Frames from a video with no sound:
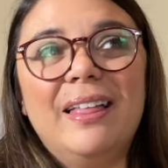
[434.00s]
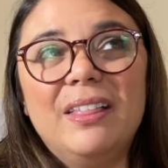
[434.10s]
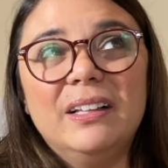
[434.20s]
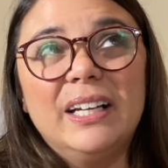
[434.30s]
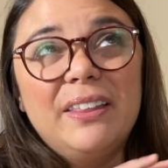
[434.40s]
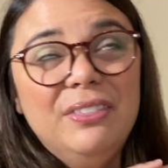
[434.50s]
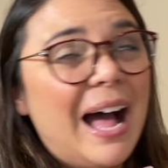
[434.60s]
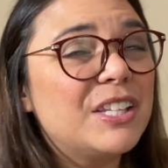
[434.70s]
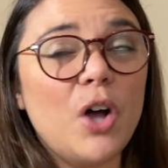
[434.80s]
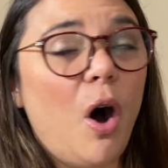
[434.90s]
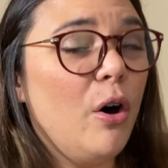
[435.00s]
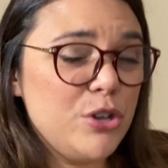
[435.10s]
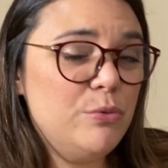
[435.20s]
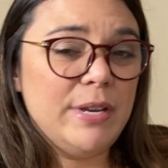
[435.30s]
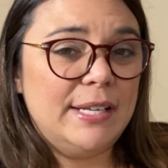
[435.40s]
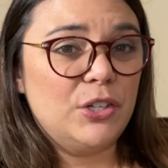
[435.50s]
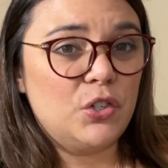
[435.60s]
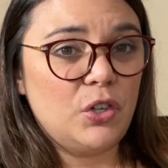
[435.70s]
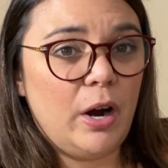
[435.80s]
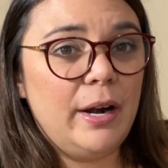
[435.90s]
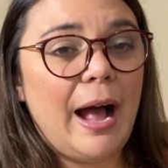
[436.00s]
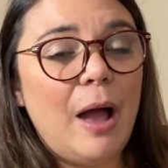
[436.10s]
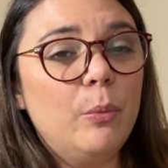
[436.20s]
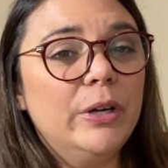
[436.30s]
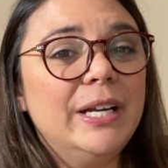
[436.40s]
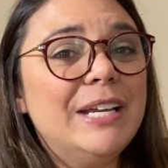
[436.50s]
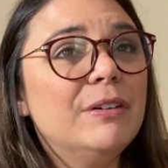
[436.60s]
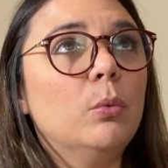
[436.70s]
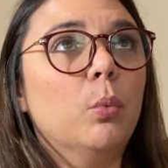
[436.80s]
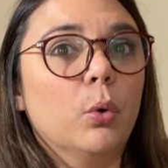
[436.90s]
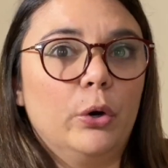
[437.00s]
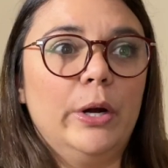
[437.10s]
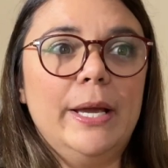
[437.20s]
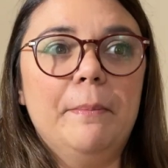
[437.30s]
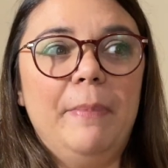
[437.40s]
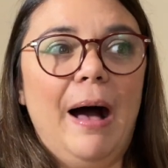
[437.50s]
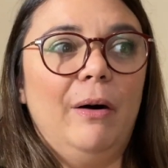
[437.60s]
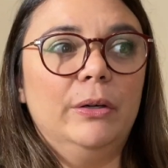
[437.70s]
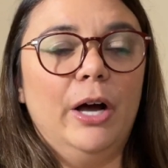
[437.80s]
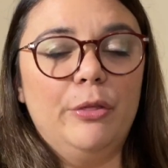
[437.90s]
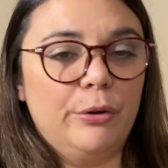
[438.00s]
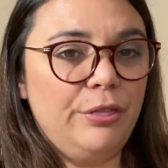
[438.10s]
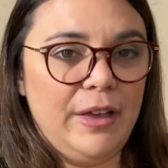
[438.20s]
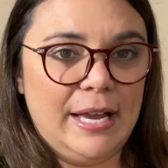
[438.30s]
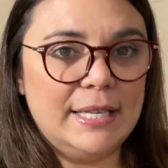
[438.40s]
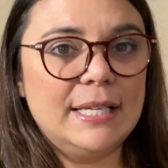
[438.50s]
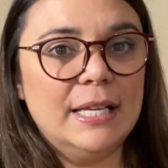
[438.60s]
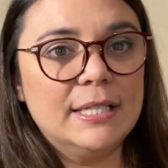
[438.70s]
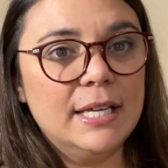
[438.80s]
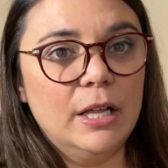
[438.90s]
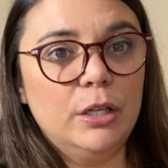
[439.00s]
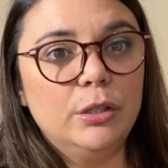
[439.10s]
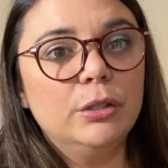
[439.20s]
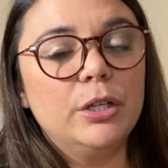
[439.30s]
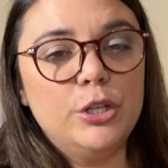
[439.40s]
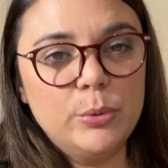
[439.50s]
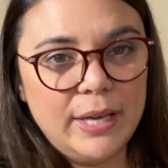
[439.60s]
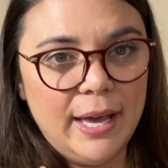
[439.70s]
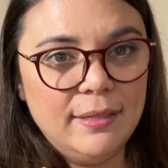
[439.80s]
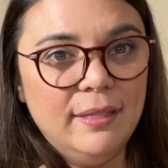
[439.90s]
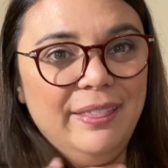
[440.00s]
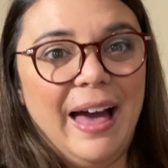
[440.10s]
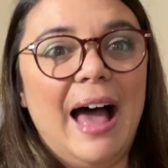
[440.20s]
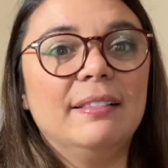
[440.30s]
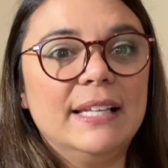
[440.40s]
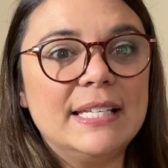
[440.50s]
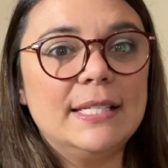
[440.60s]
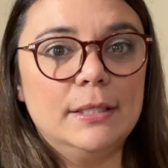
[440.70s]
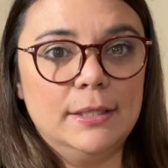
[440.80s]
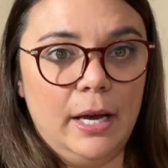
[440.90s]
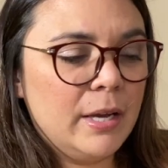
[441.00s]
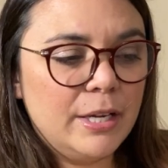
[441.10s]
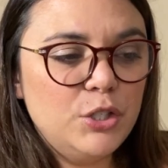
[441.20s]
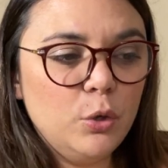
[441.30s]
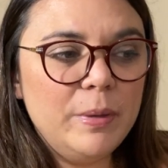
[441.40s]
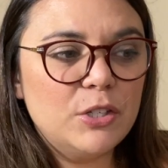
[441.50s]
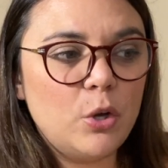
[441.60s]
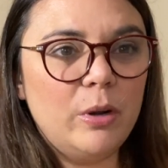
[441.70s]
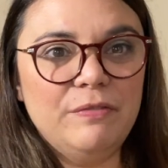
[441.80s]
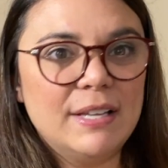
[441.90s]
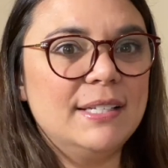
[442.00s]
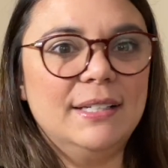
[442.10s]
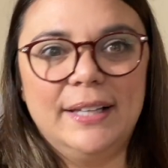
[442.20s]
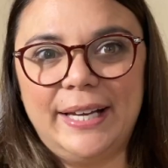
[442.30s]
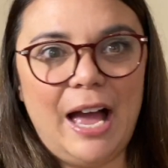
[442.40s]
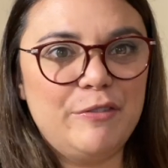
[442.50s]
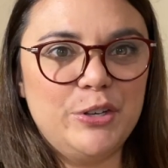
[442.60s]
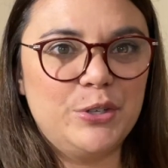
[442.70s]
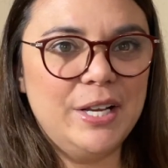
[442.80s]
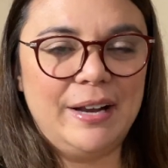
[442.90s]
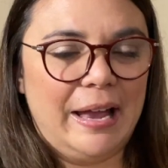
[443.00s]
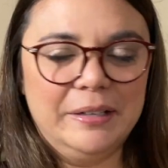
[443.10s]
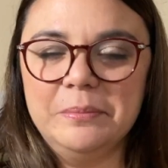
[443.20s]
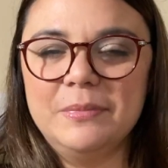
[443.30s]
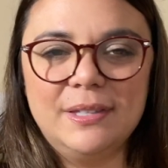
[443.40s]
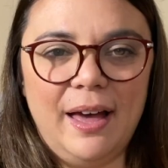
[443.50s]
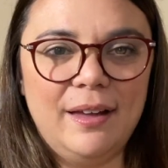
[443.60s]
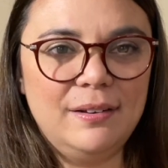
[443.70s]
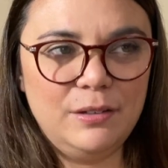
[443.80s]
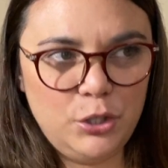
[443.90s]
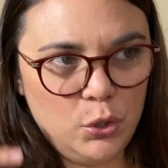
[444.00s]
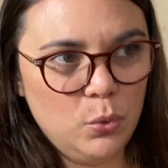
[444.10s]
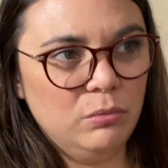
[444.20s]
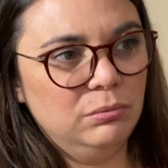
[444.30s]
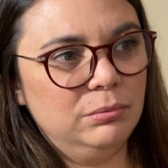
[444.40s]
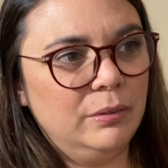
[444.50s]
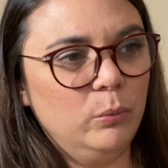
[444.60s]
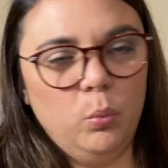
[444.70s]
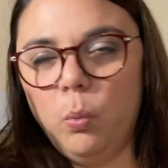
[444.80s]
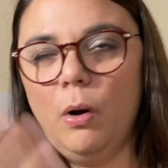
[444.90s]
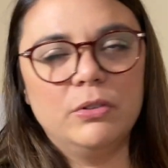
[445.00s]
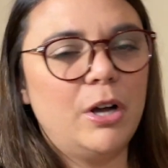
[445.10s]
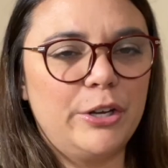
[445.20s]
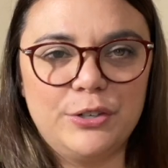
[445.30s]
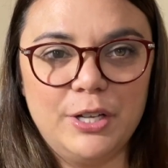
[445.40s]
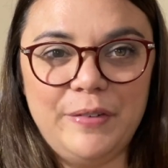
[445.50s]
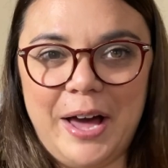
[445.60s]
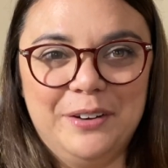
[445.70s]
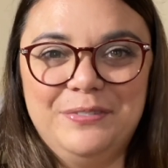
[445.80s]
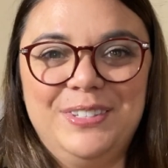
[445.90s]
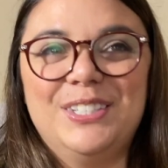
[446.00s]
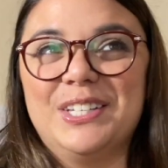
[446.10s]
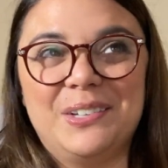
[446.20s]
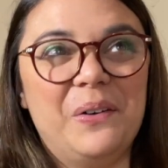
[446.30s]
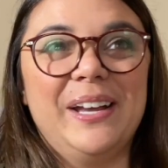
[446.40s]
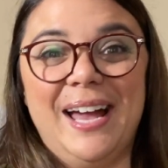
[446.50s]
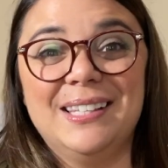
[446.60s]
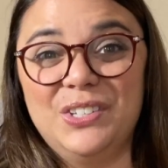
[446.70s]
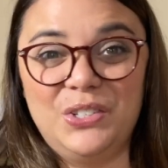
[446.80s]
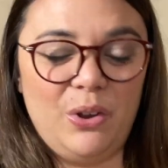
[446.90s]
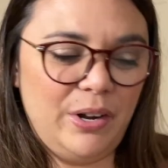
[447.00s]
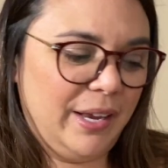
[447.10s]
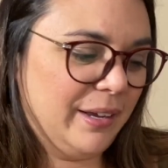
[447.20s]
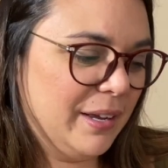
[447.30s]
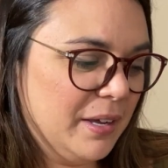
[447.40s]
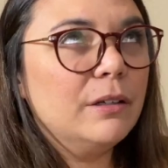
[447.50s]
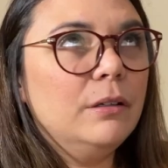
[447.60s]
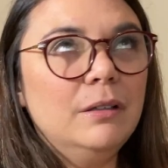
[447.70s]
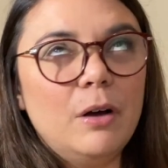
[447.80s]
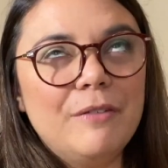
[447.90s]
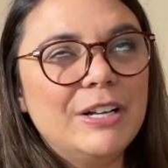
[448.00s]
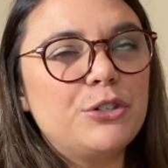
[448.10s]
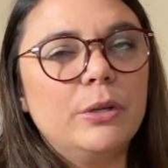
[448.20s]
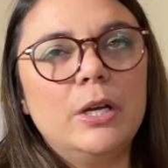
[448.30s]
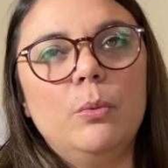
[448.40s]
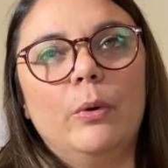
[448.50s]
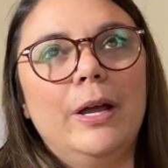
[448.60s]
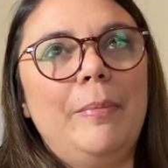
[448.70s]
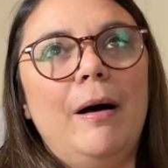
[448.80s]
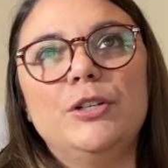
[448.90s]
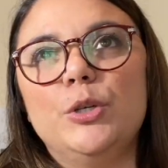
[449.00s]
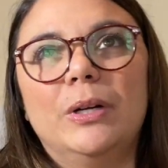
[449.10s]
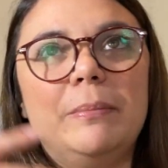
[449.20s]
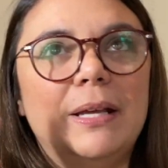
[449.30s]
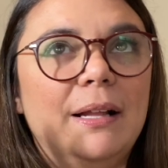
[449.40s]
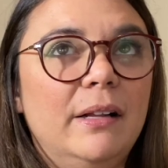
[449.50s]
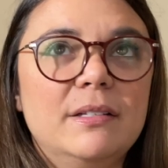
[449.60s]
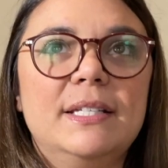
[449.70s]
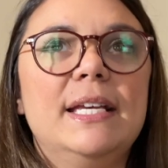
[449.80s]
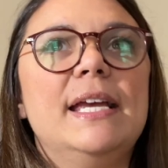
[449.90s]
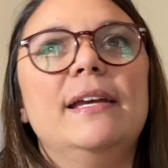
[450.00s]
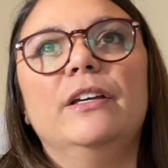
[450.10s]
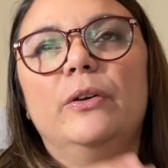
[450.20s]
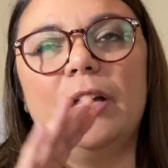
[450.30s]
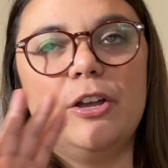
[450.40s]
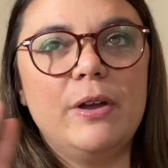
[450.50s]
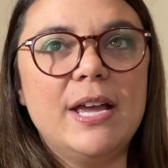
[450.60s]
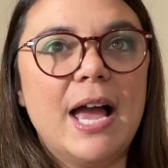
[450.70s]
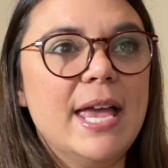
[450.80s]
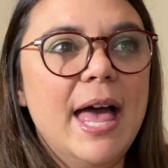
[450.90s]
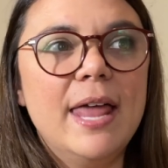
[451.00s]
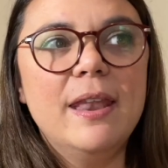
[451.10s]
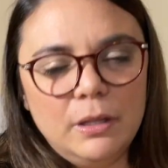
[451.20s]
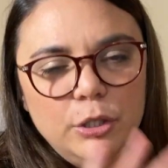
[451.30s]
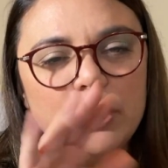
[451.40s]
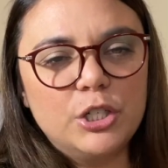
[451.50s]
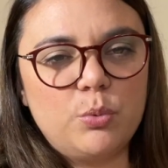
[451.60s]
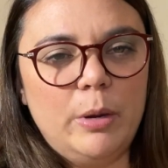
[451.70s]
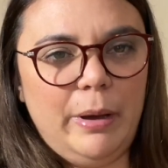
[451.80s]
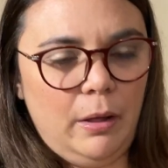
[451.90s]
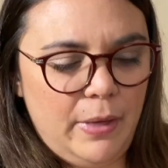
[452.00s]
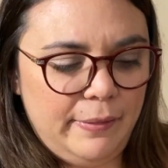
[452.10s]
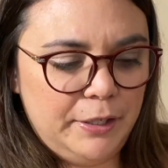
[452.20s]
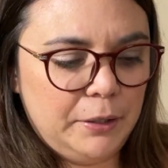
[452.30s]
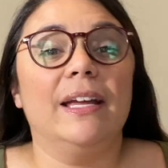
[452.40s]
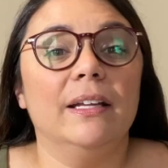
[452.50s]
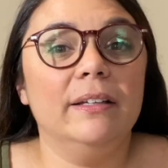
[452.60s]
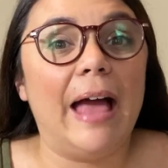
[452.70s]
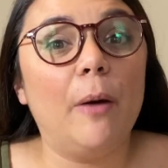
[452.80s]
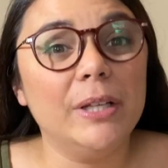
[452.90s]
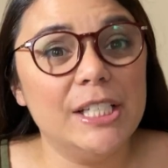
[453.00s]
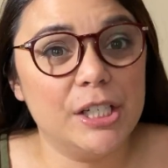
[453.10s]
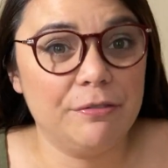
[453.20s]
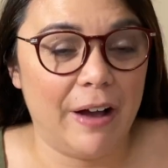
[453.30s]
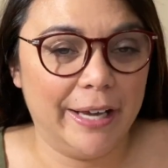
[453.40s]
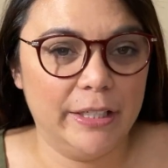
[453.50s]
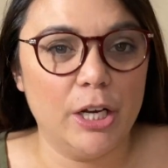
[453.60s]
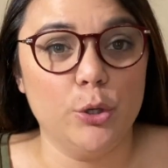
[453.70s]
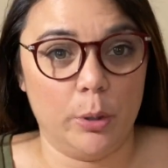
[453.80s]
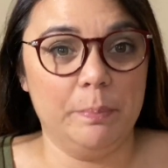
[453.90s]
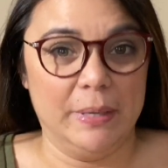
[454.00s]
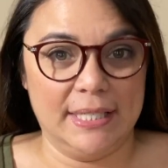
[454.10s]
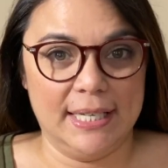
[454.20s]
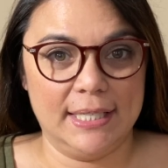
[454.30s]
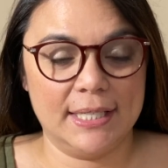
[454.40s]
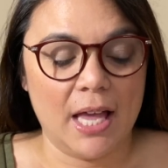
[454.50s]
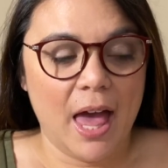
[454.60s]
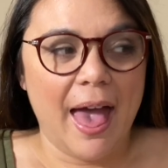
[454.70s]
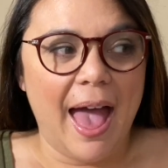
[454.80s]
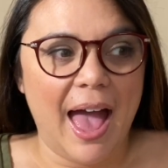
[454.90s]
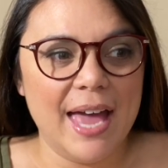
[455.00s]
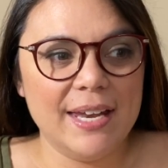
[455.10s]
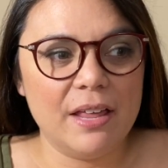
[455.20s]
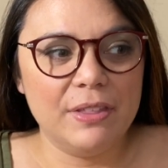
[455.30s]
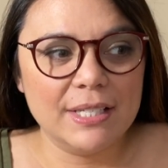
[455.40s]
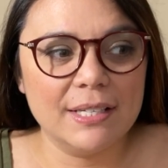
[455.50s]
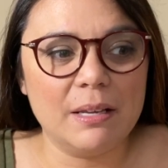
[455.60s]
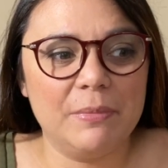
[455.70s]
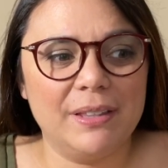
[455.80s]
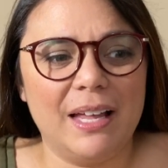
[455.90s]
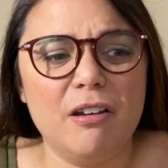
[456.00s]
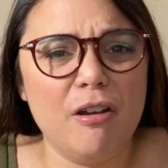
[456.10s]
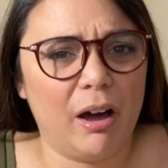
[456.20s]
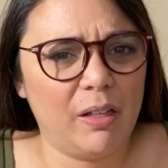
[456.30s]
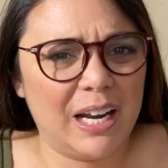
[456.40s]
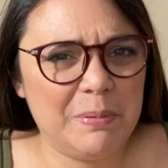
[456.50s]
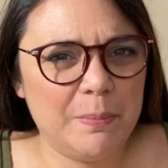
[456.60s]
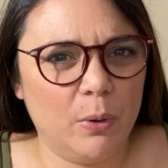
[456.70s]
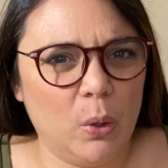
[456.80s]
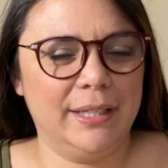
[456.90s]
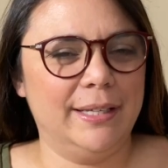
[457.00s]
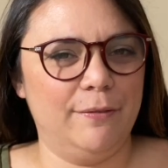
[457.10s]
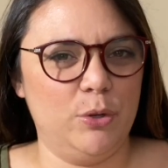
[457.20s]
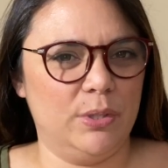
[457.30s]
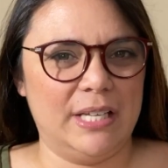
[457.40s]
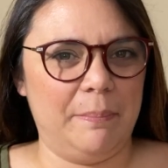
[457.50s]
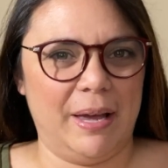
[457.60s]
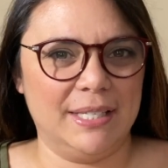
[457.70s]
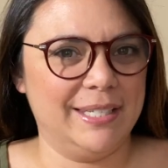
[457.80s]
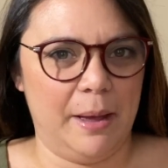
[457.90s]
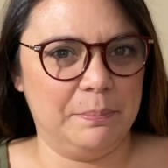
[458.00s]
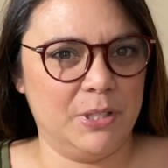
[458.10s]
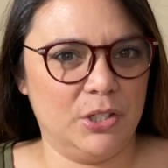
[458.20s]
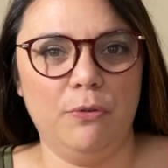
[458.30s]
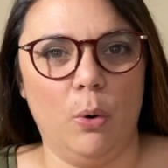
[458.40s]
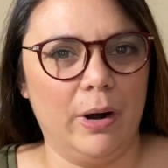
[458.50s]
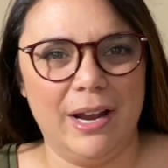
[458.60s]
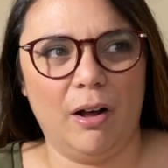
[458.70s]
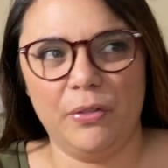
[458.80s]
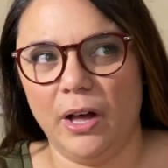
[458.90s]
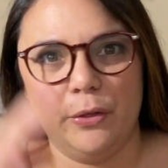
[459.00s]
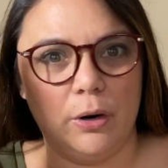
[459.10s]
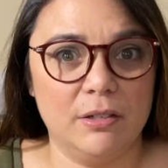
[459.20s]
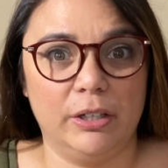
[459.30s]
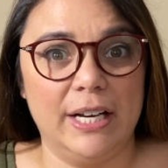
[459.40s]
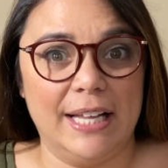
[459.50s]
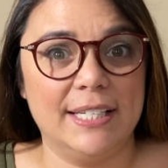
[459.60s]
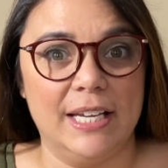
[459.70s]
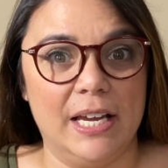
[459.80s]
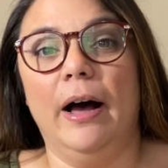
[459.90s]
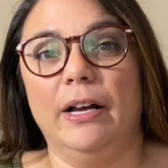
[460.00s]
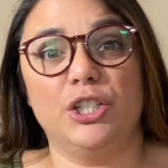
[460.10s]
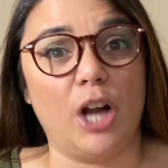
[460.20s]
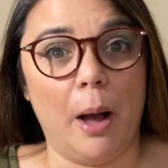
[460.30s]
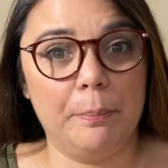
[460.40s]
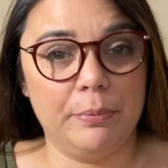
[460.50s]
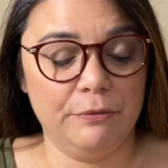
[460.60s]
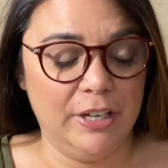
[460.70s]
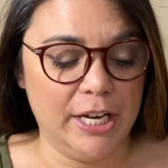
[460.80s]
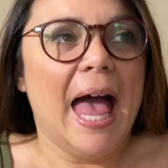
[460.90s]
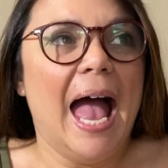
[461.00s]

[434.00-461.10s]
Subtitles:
That's all you need to start. I wouldn't even worry about other things until you get that list done, because you'll be so invested in like having your 10 items that you won't talk yourself out of just going ahead and starting. Eventually worry about, do you want to be an LLC, get your EIN? You can just worry about all that later. Now we need to define your business. And this is something that not a lot of people give you step-by-steps or in all the other Start an Etsy shop videos.